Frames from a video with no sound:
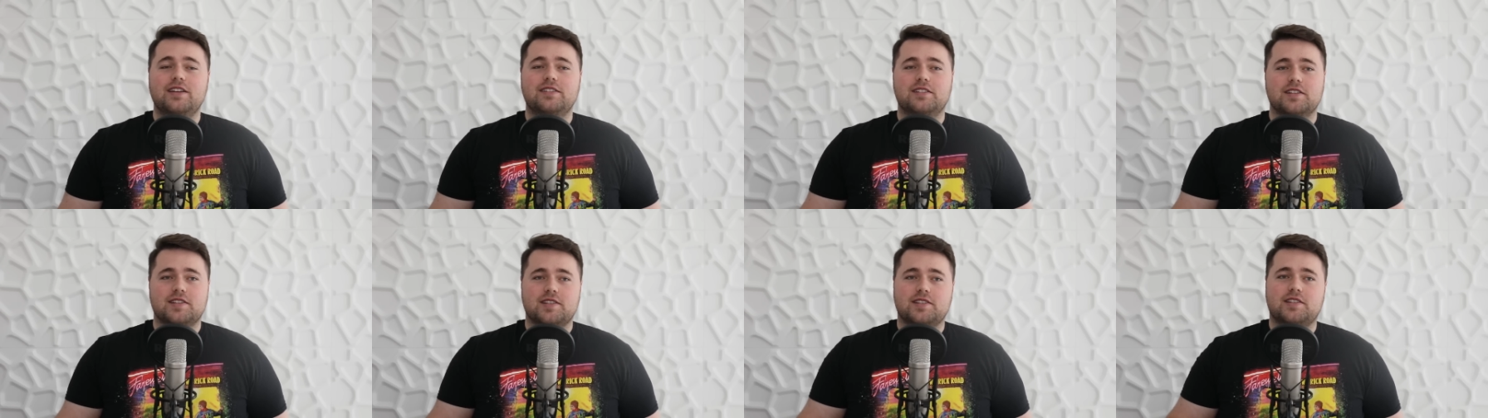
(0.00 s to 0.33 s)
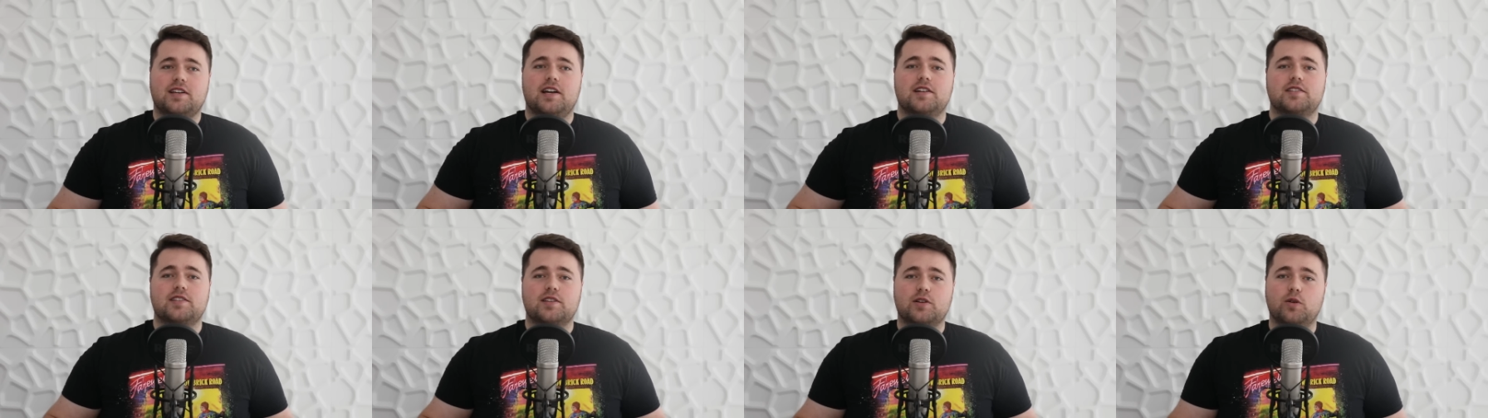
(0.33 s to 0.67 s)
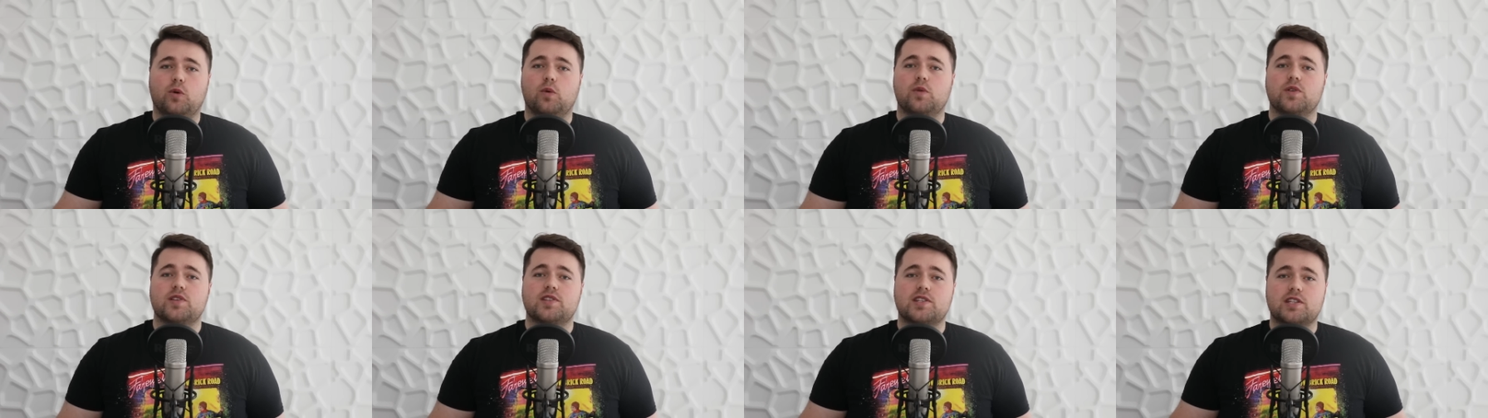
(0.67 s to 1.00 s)
discussing
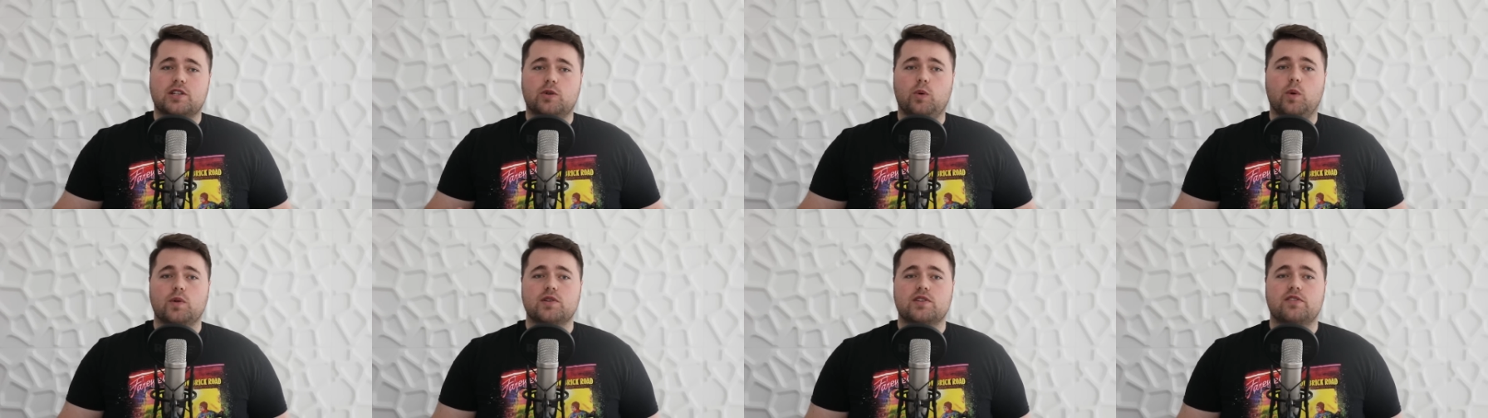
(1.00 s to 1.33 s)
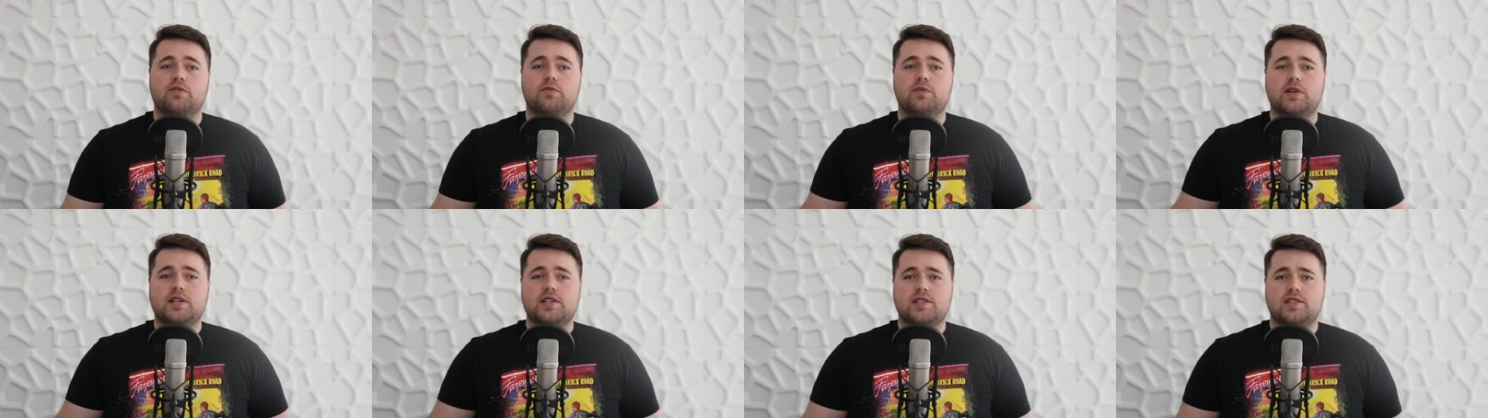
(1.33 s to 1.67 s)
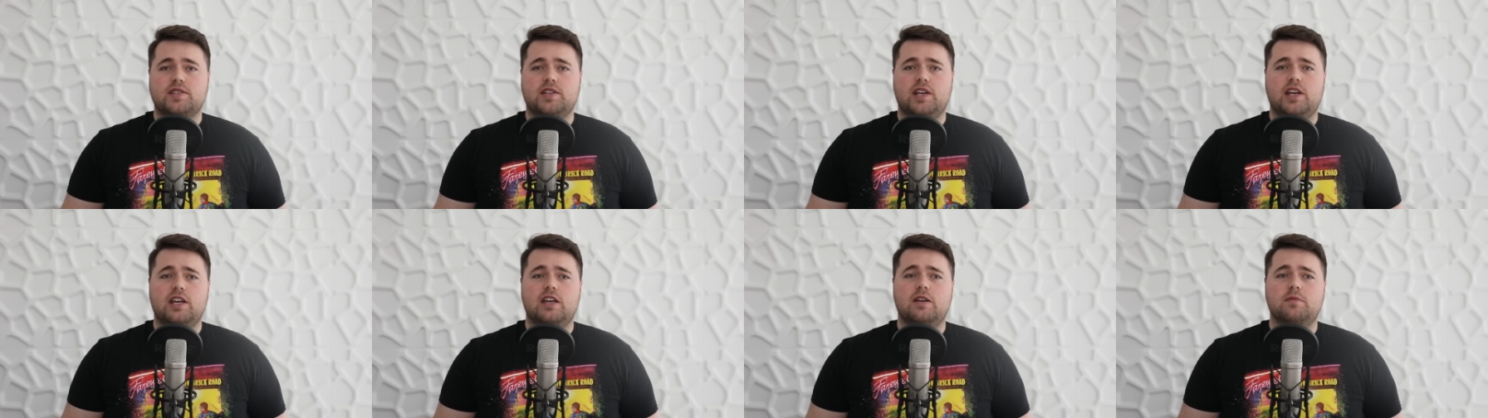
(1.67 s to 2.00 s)
all the squads from these
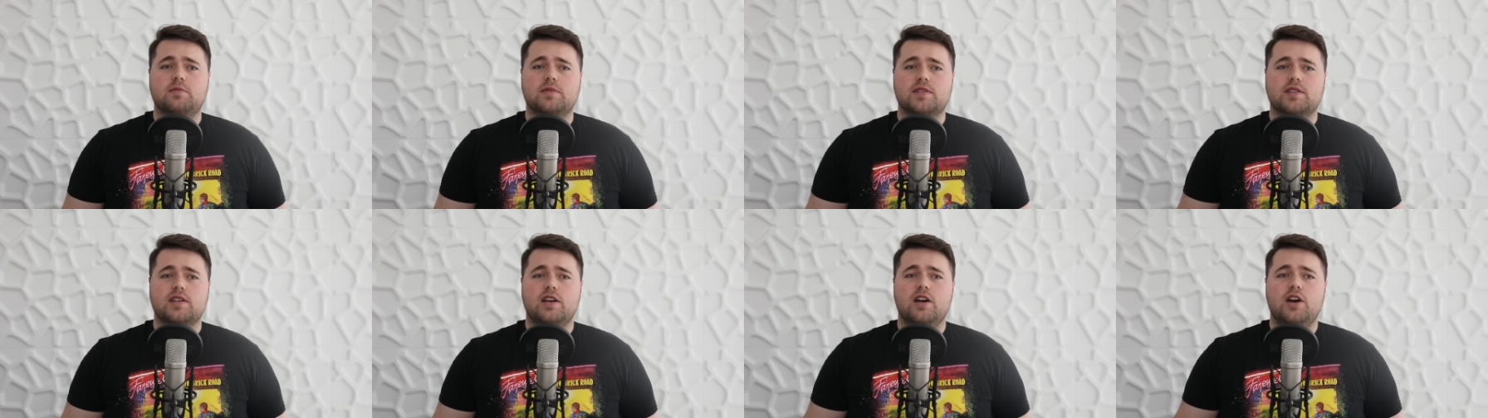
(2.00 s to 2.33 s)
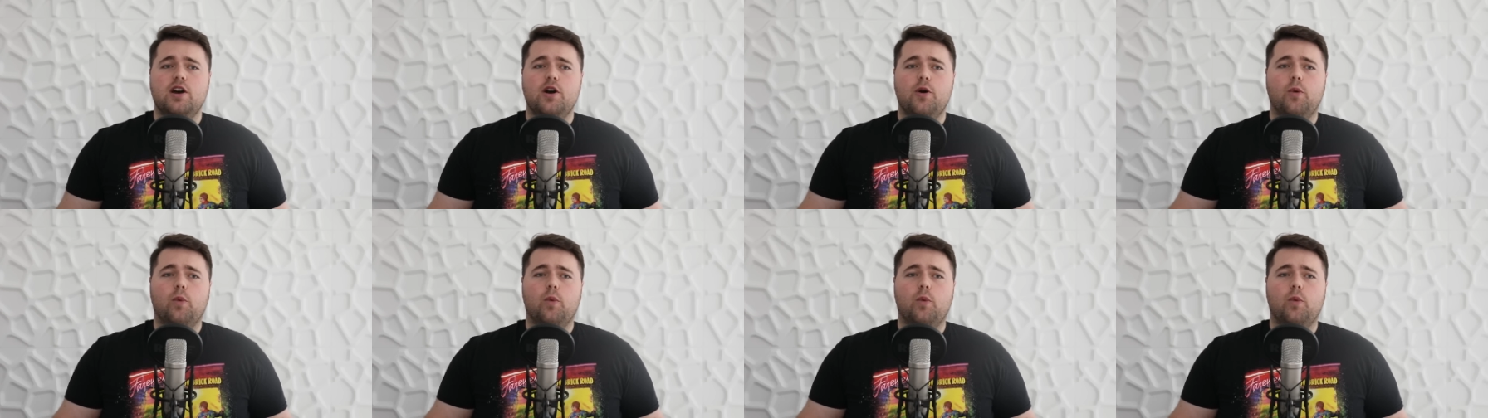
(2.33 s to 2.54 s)
teams